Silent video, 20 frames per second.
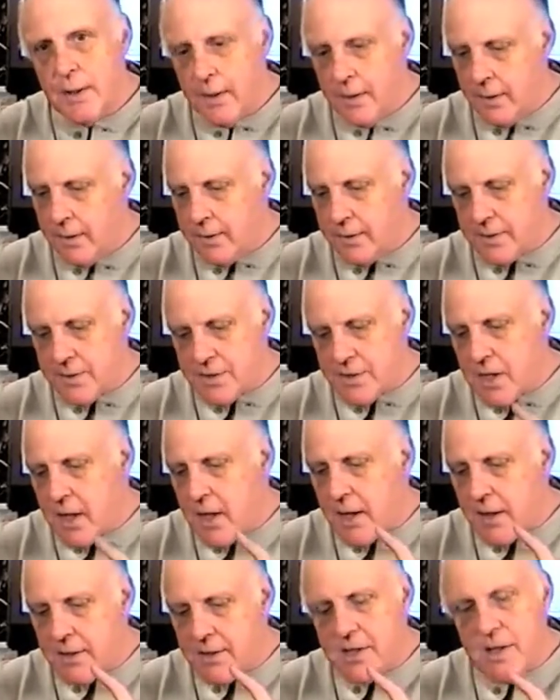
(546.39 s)
It does
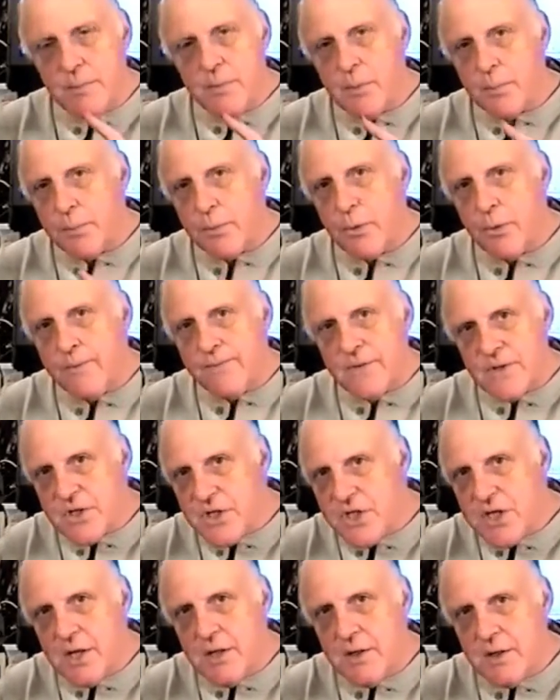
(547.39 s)
not attempt to prove that
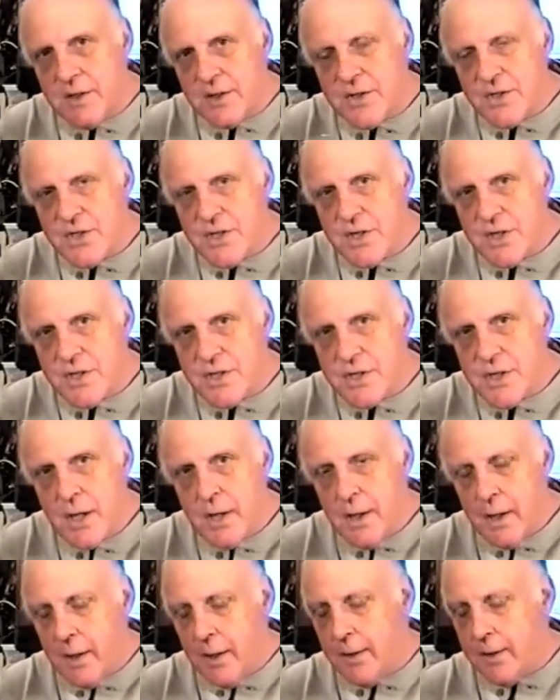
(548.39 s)
Satan exists.
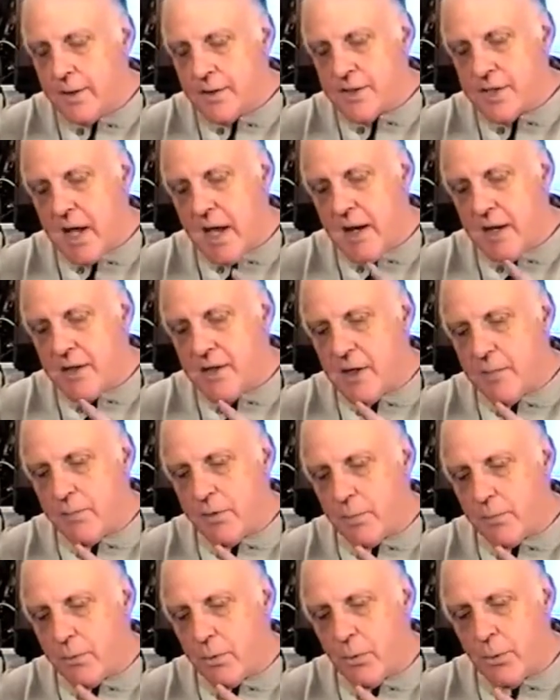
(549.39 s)
It does not attempt to
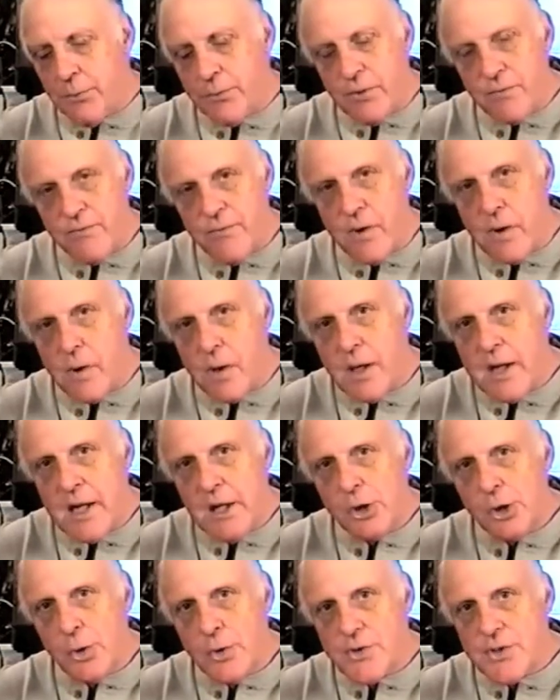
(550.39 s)
prove that fallen
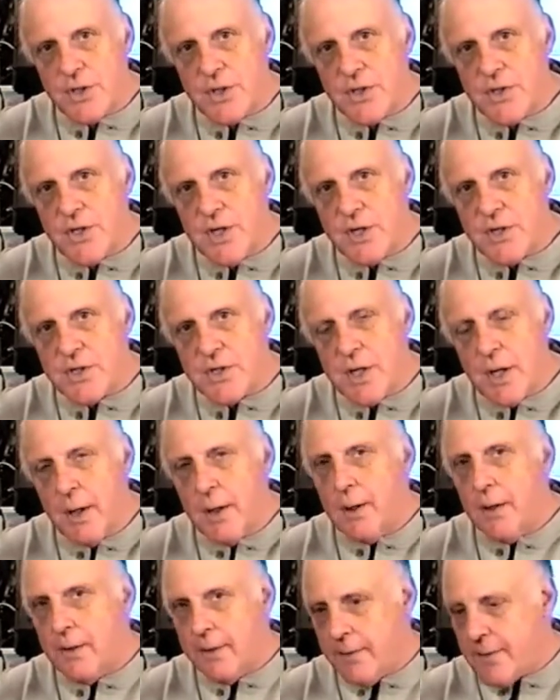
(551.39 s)
angels exist.
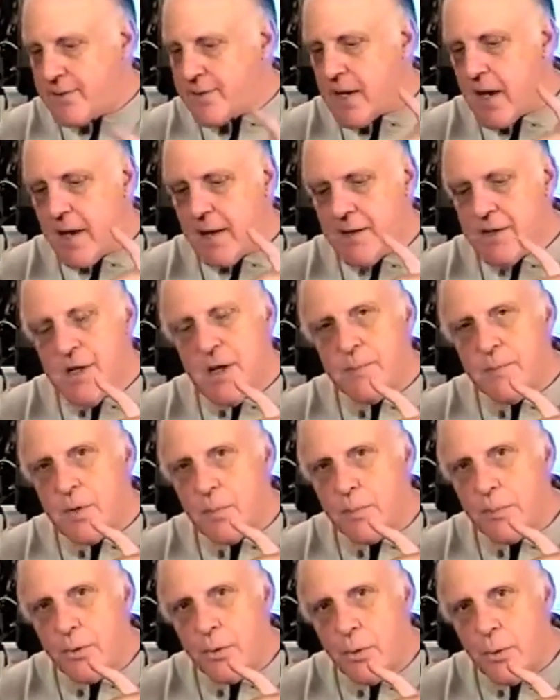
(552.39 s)
It does not attempt to
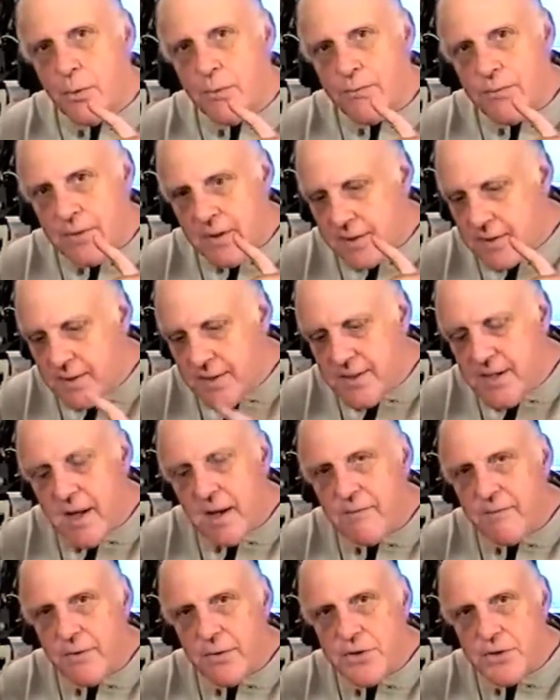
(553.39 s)
prove that
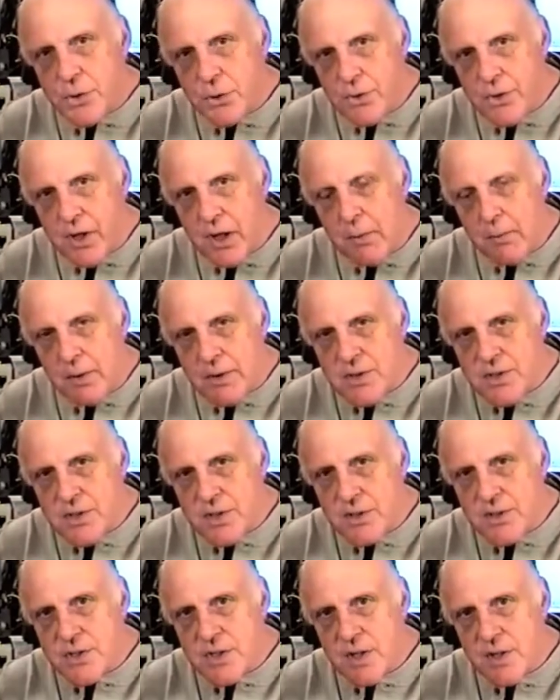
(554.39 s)
devils or demons
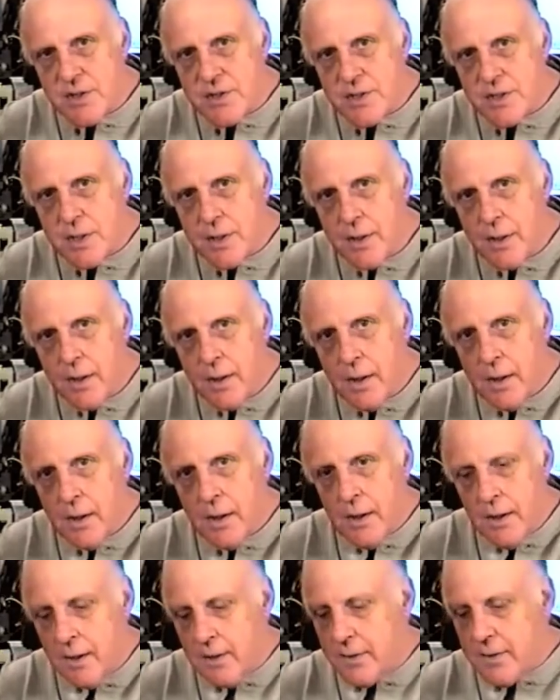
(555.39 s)
exist.
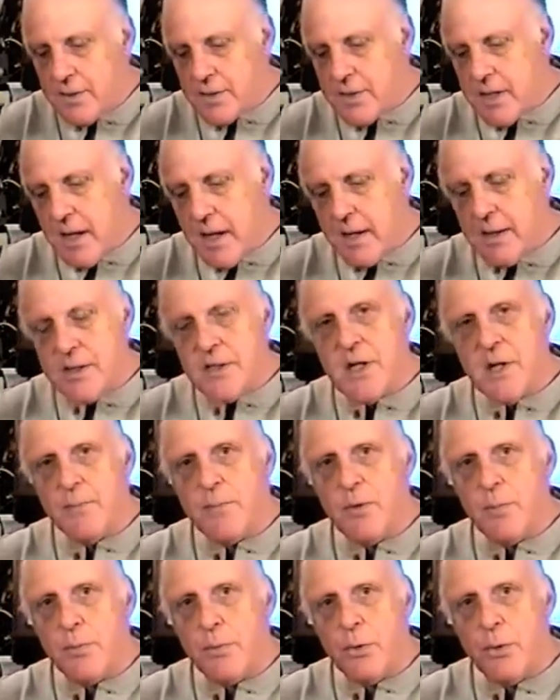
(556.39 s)
It does not attempt
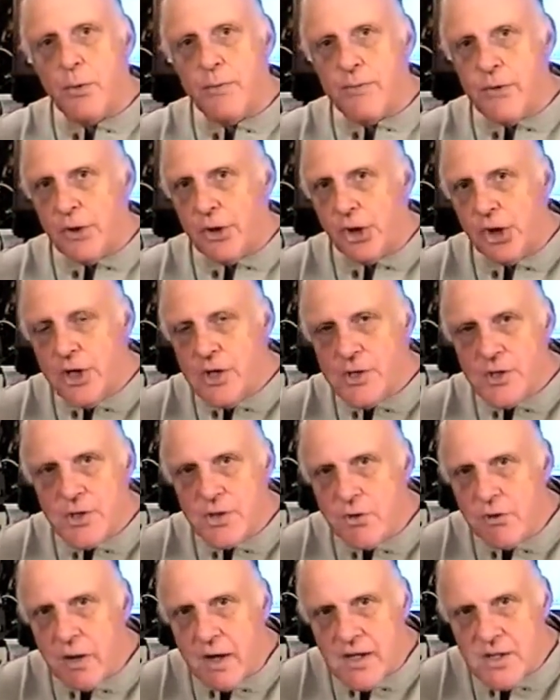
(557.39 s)
to prove that Jesus
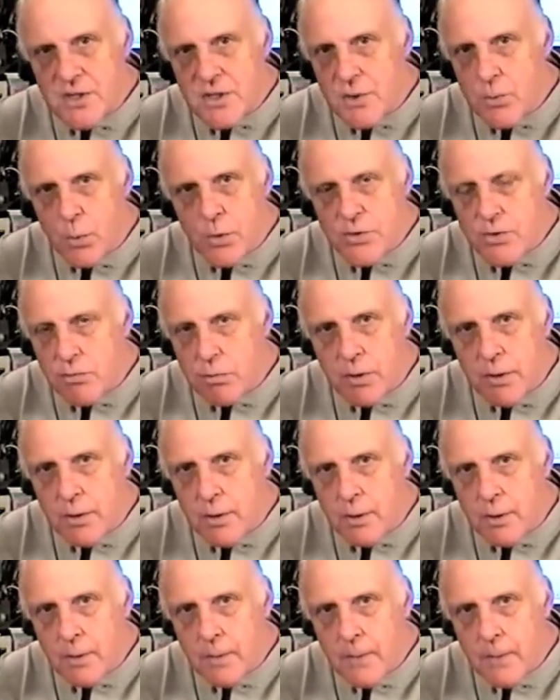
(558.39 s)
Christ was real.